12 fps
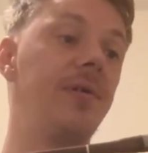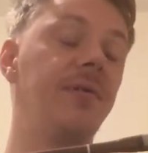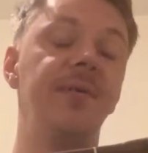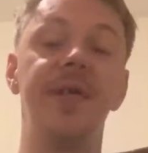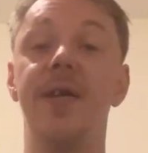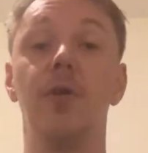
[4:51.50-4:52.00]

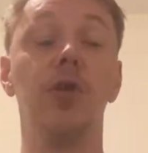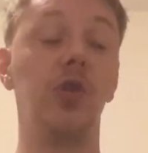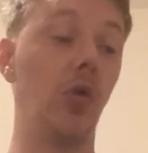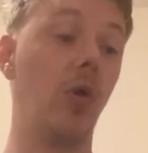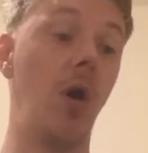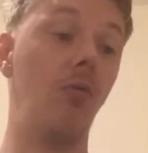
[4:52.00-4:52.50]
there is
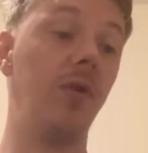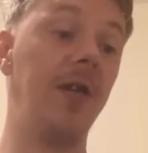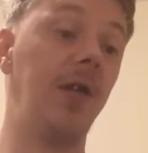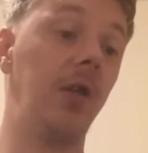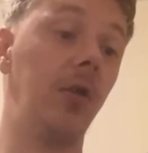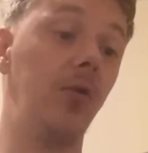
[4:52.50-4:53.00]
your only
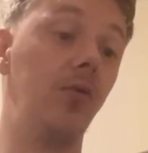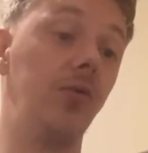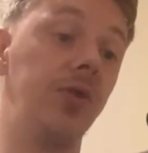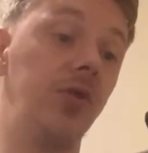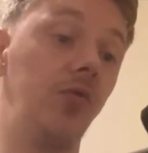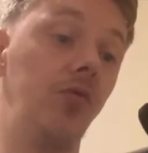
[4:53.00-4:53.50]
clue
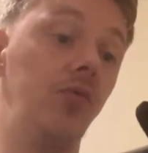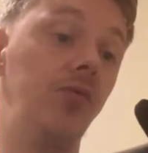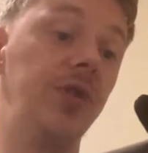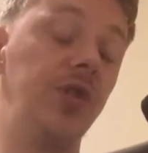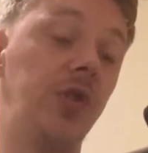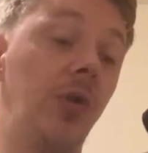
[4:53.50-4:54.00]
to
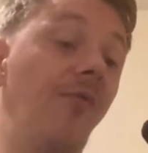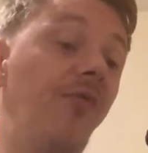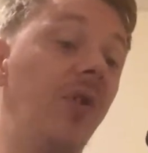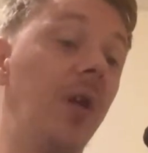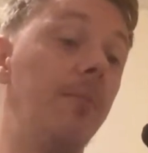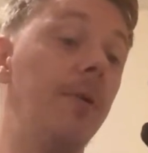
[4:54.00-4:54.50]
this golf
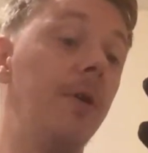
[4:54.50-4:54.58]
club.